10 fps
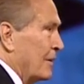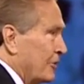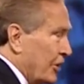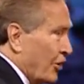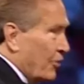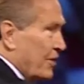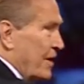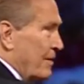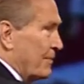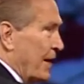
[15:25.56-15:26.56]
to go to
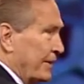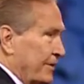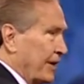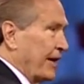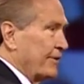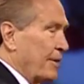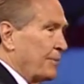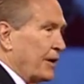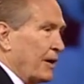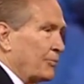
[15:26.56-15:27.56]
them, not to get them
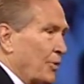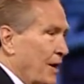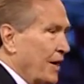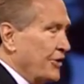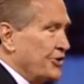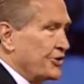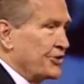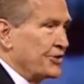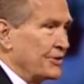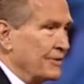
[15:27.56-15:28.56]
to come to
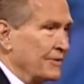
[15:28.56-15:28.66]
us.